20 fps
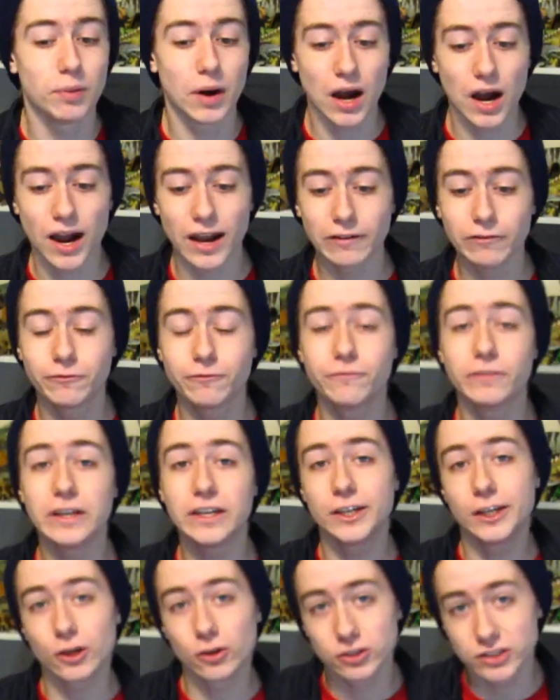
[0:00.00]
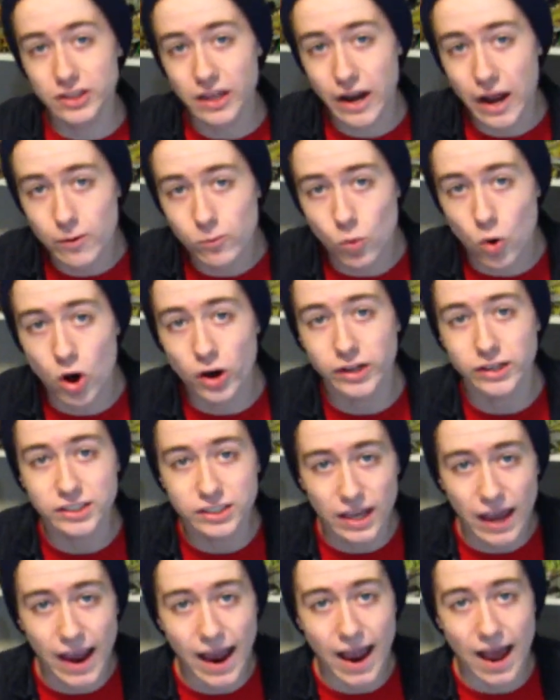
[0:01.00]
by figures that I wanted
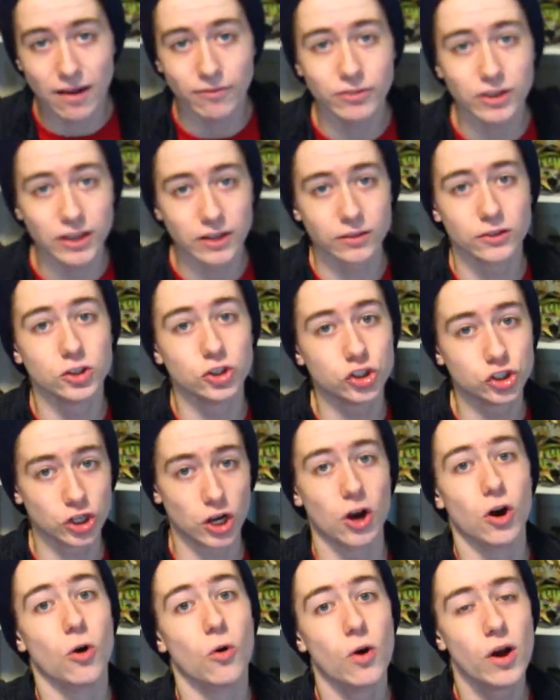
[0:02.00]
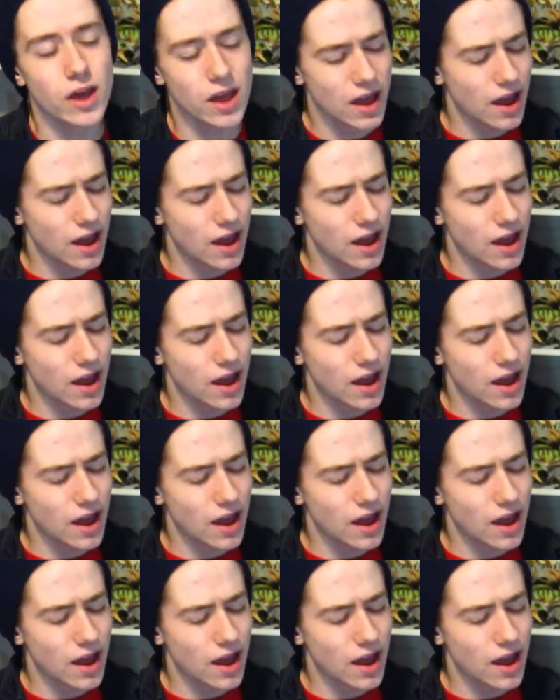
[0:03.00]
to have in the show.